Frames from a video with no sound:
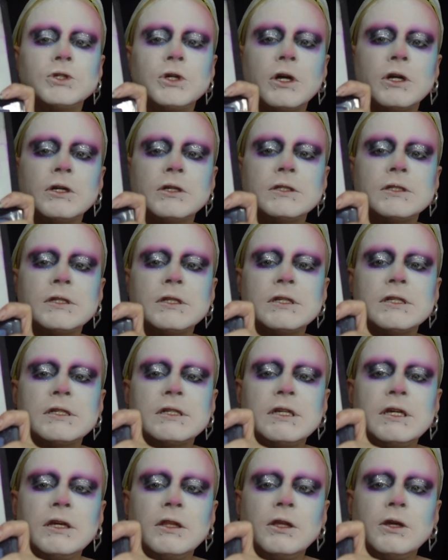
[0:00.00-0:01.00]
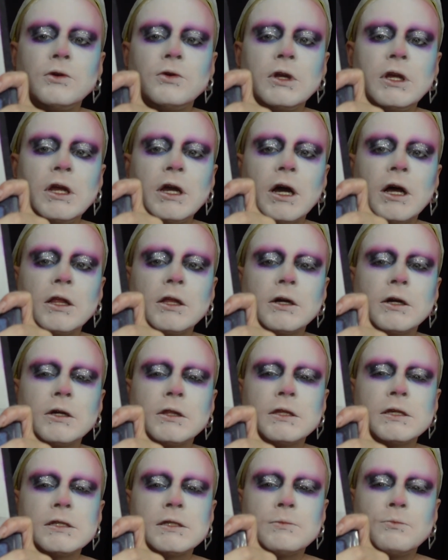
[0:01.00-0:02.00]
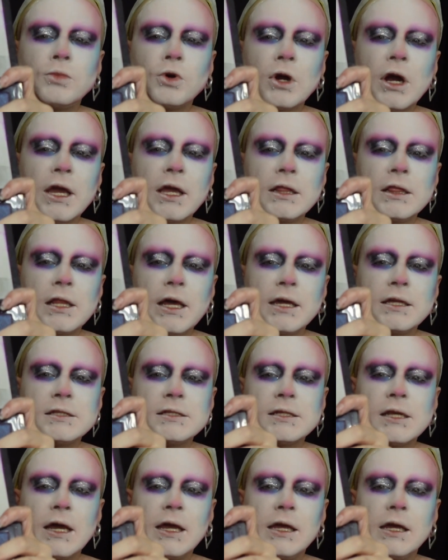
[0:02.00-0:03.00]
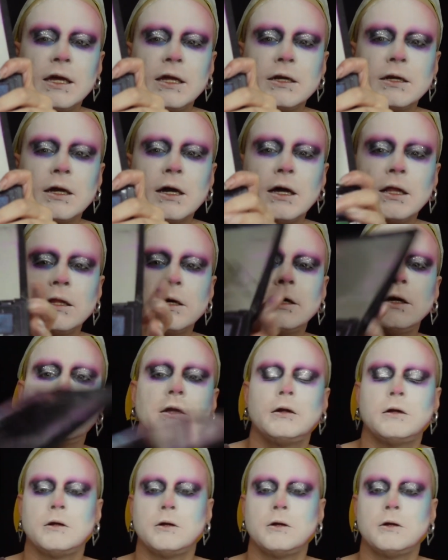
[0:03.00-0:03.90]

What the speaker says: is this tealy green color and this bright light cyan color.